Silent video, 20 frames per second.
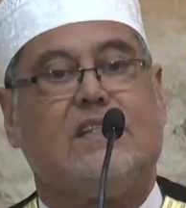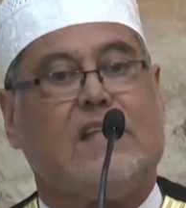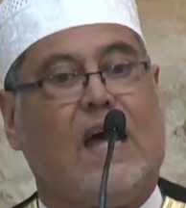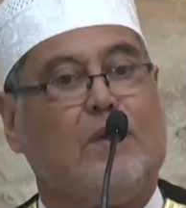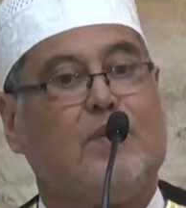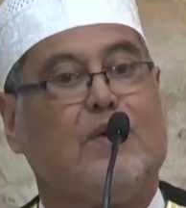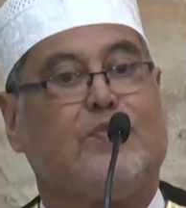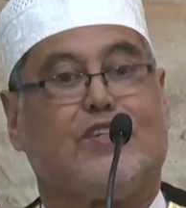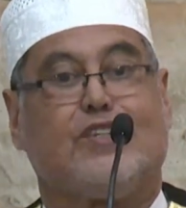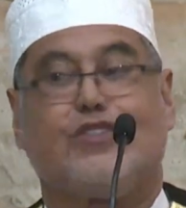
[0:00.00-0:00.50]

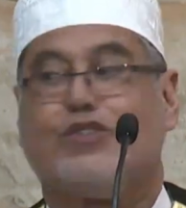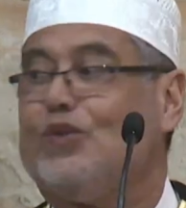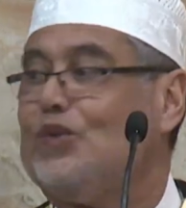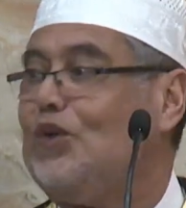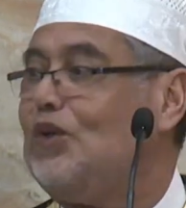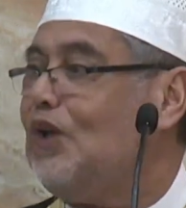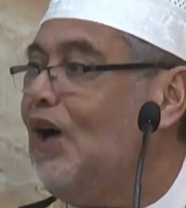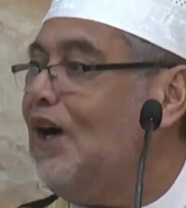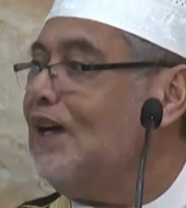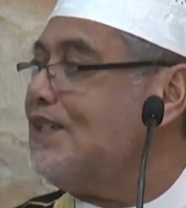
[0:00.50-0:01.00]
Time of
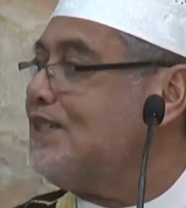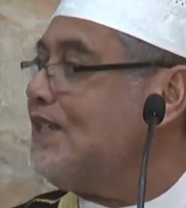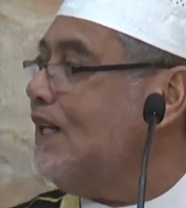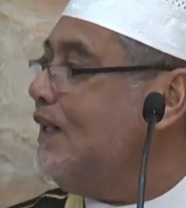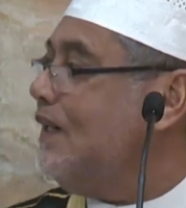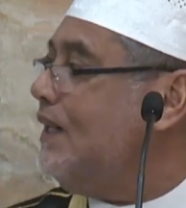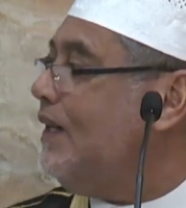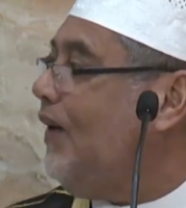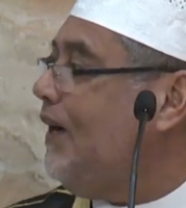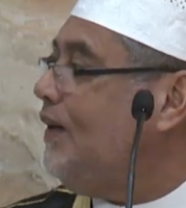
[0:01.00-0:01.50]
Rasulullah
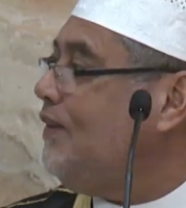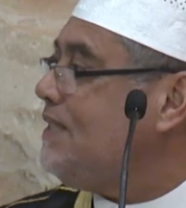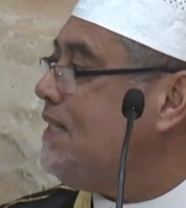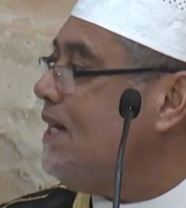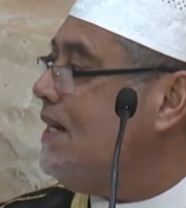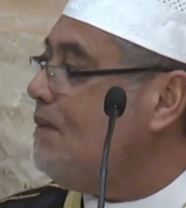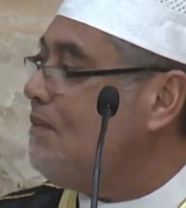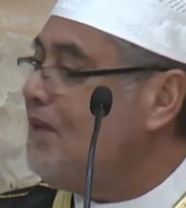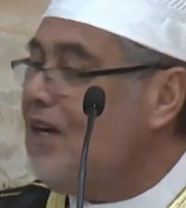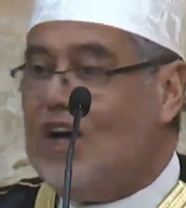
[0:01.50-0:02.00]
sallallahu
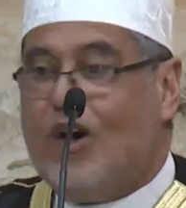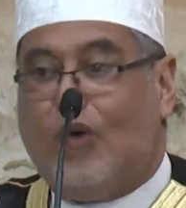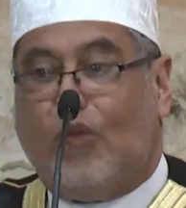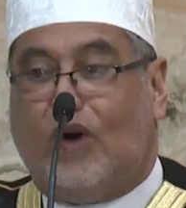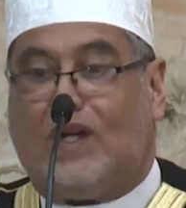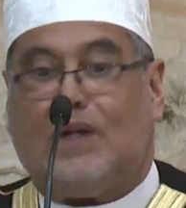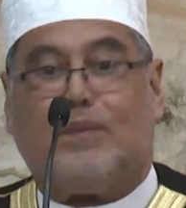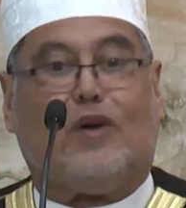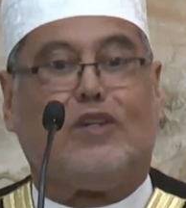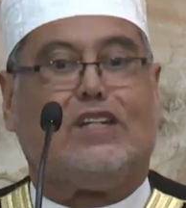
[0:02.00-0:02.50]
alayhi wa sallam.
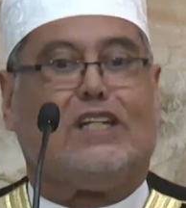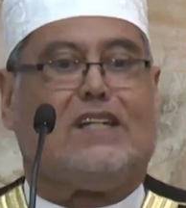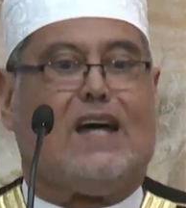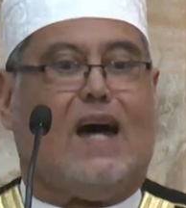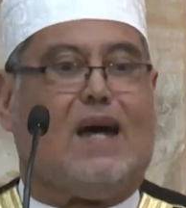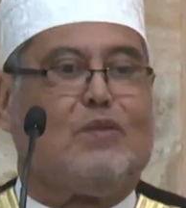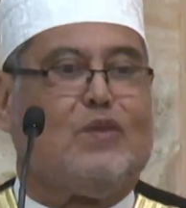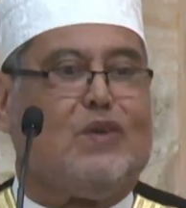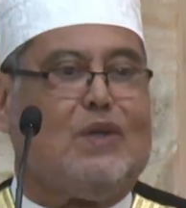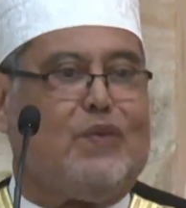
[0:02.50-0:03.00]
What about the
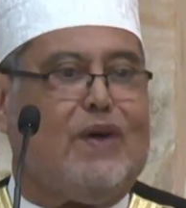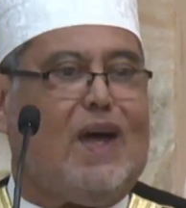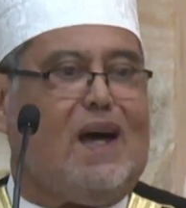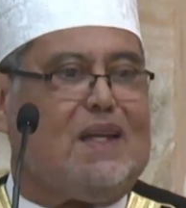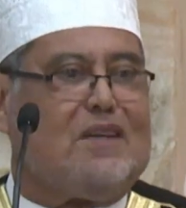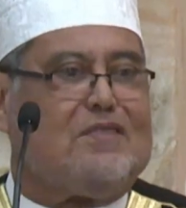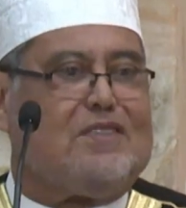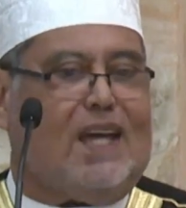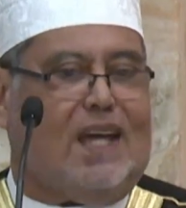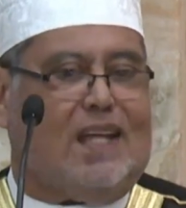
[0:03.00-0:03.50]
time we
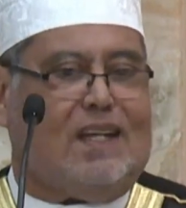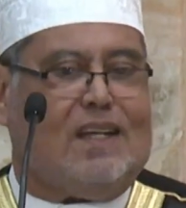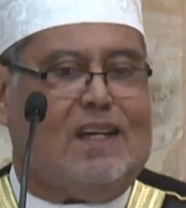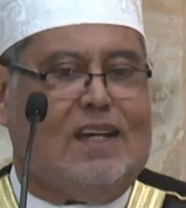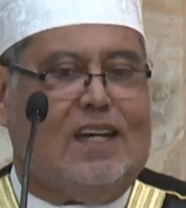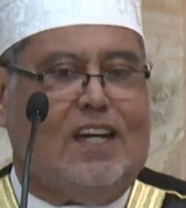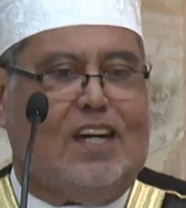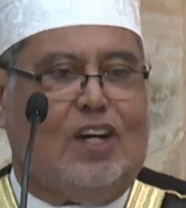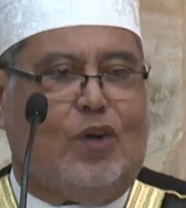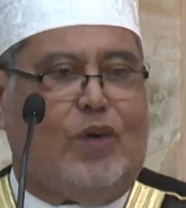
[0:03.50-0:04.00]
are living in?
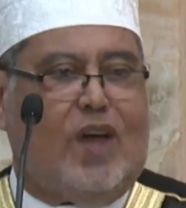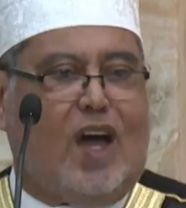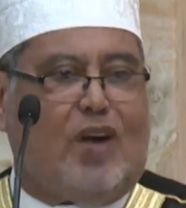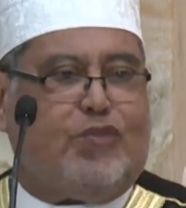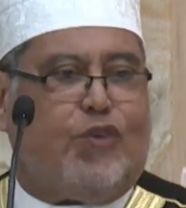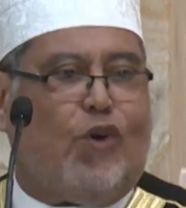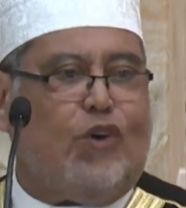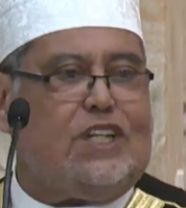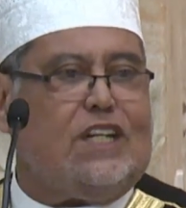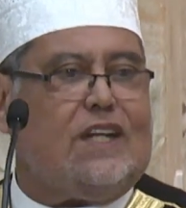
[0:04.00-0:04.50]
We
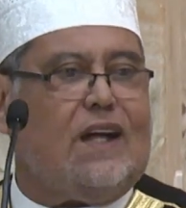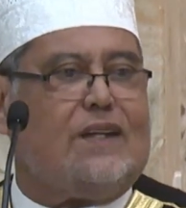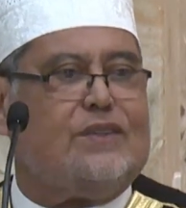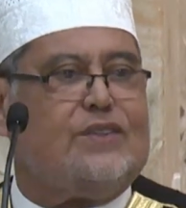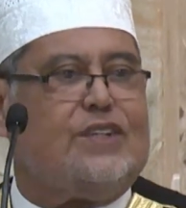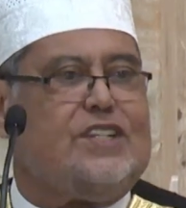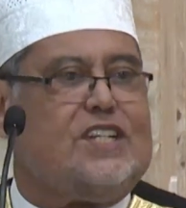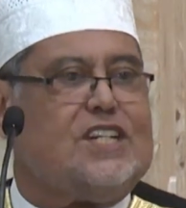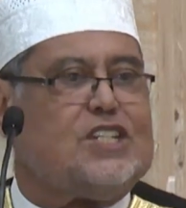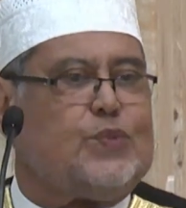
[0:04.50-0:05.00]
are
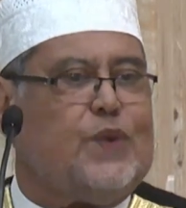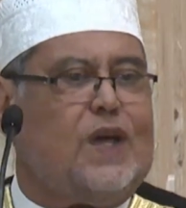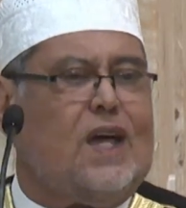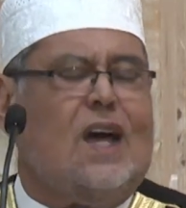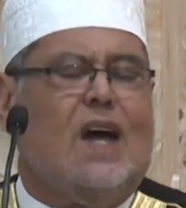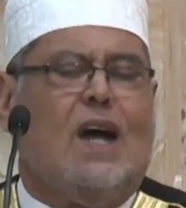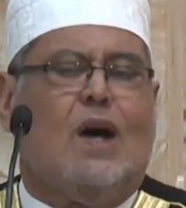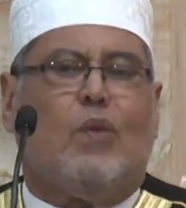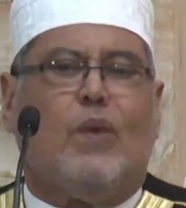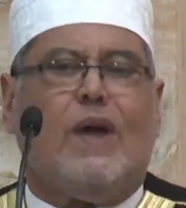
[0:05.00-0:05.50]
1400 years.
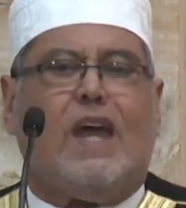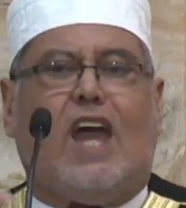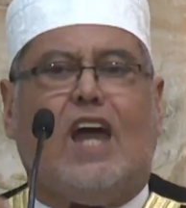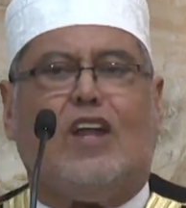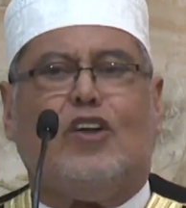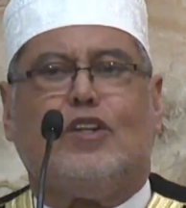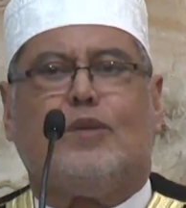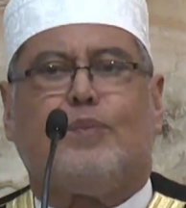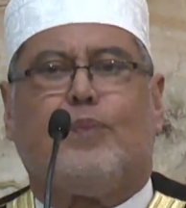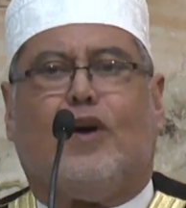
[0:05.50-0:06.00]
We
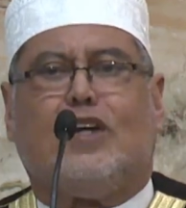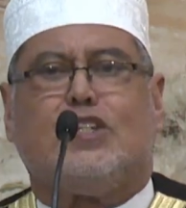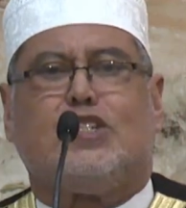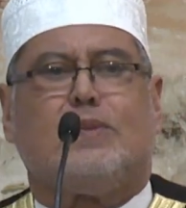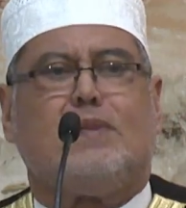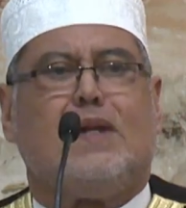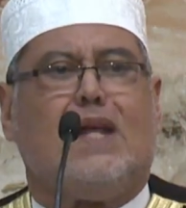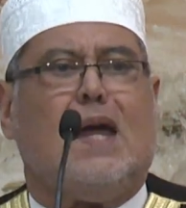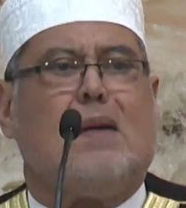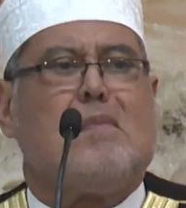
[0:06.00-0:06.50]
cannot
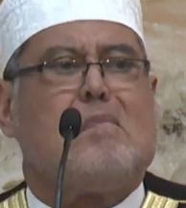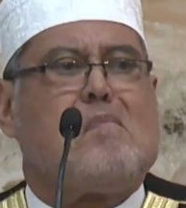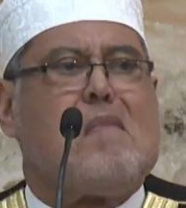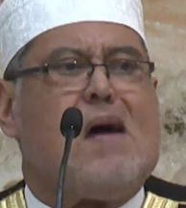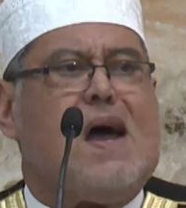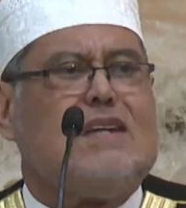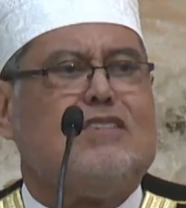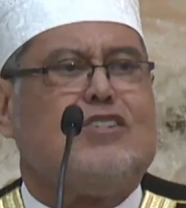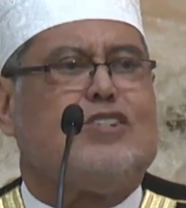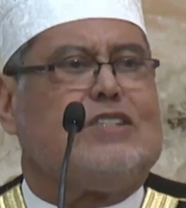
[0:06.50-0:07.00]
possibly
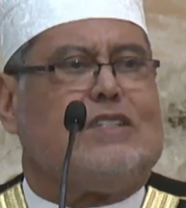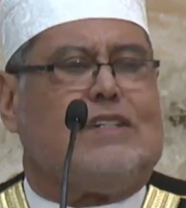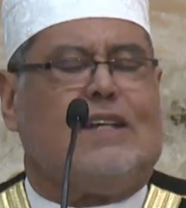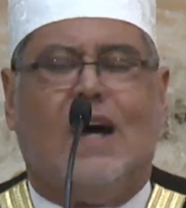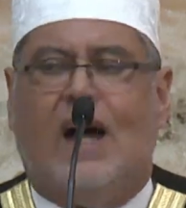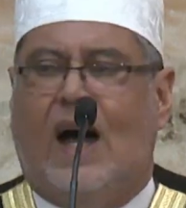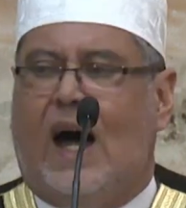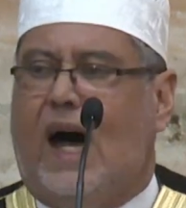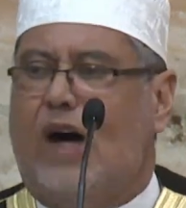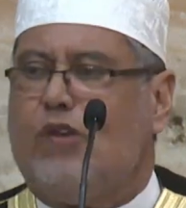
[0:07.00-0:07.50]
imagine
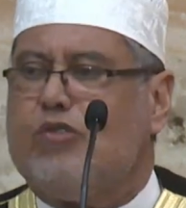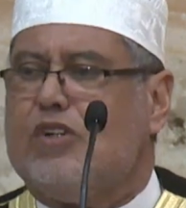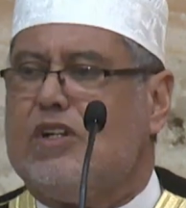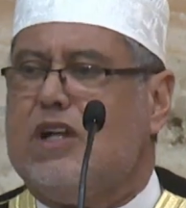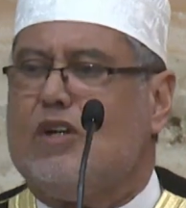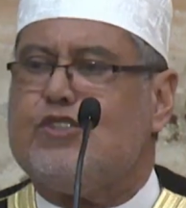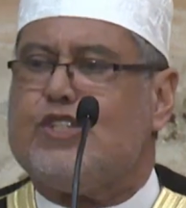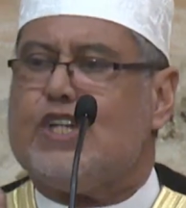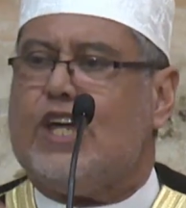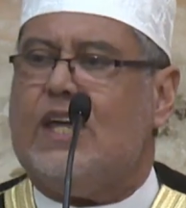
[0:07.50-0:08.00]
how
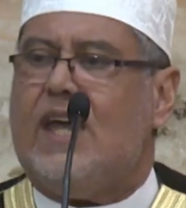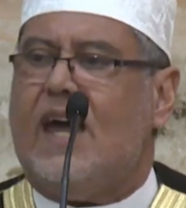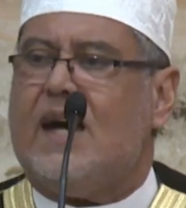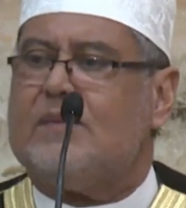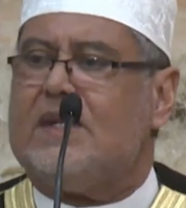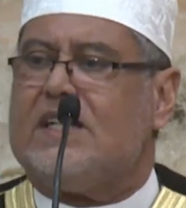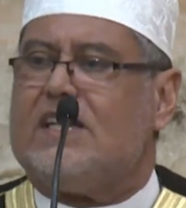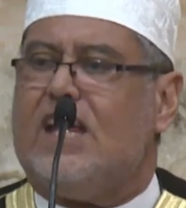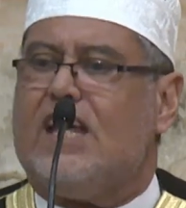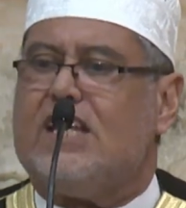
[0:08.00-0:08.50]
close
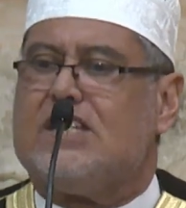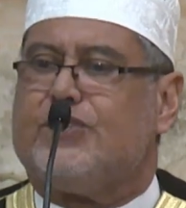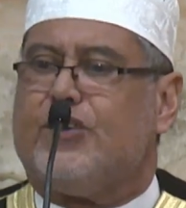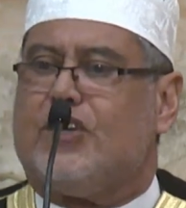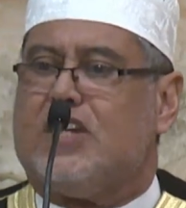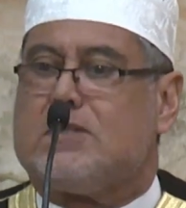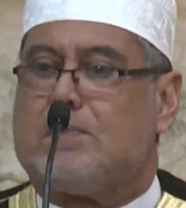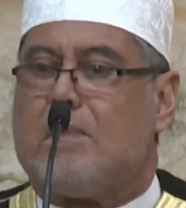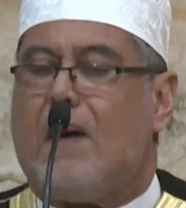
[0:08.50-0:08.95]
Qiyamah is for us.